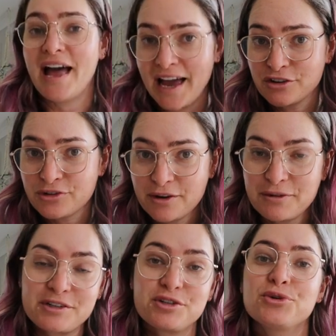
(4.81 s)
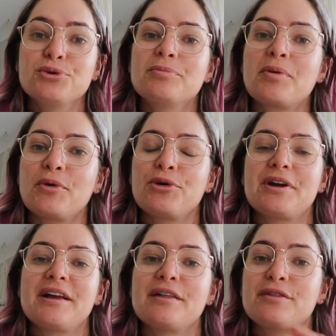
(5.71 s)
Ad traffic to
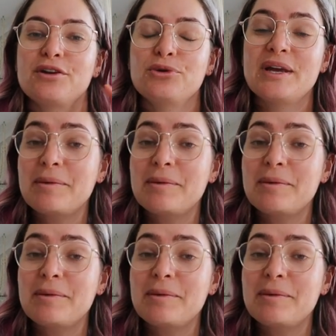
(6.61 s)
promoting the new